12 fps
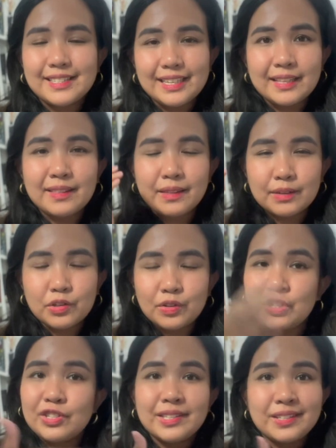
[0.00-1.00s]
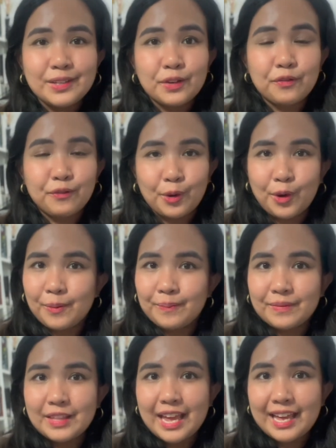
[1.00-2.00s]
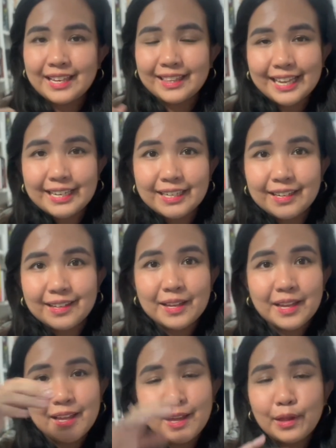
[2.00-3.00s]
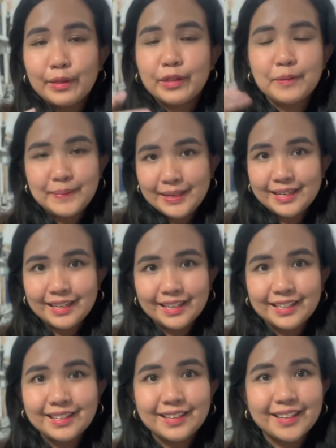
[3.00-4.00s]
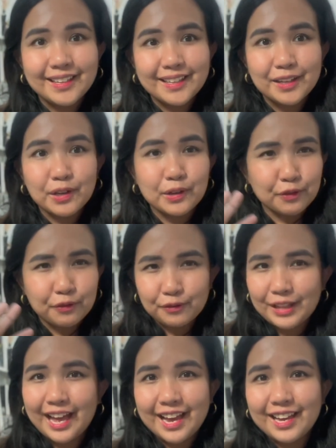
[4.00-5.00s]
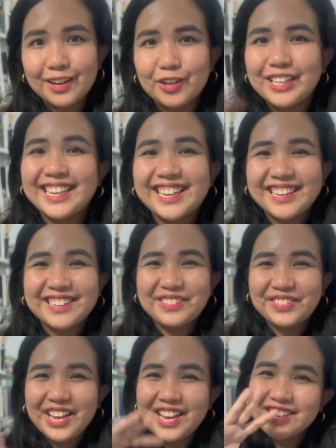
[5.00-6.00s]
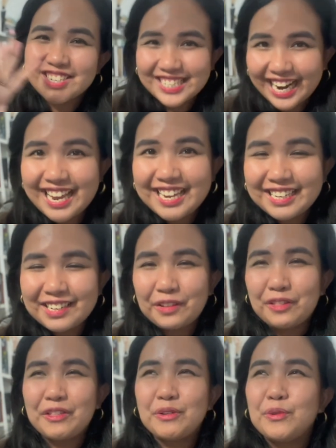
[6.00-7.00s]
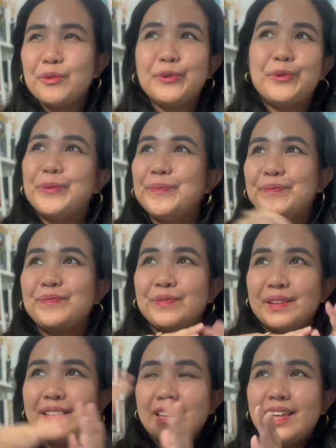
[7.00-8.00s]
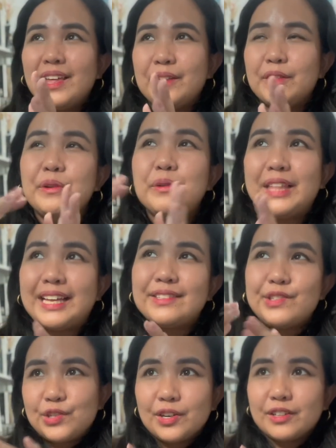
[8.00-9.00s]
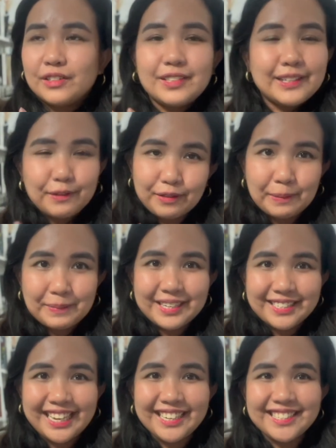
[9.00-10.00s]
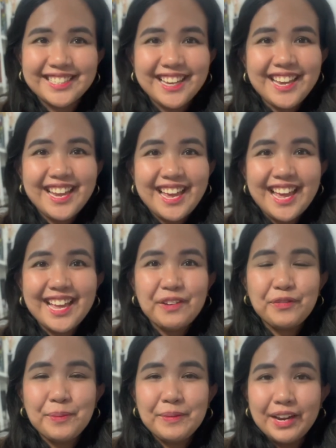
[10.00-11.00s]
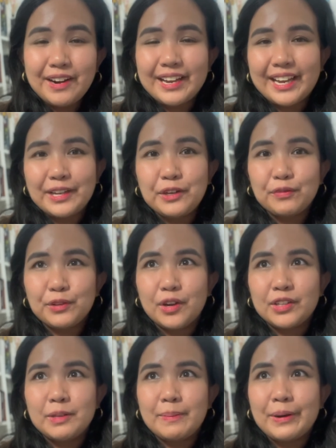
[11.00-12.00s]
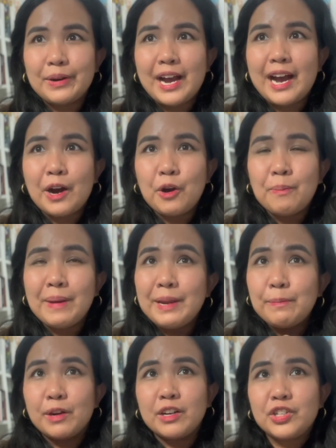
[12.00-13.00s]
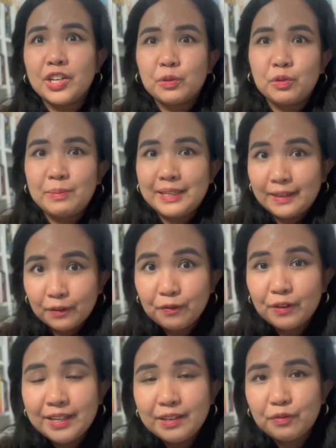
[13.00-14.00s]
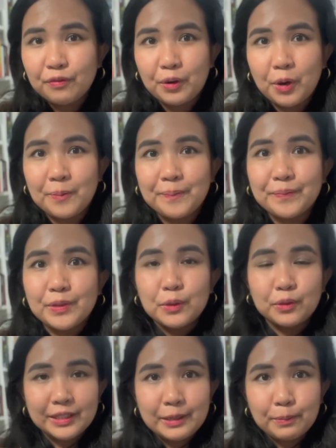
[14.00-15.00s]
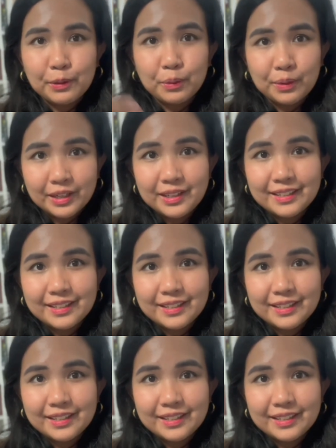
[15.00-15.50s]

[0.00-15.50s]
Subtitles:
in the stringency of form and letting the meaning fly or like kind of shine through that struggle, if that makes sense. And from there, I kind of talked about how my project would be different from Olipo work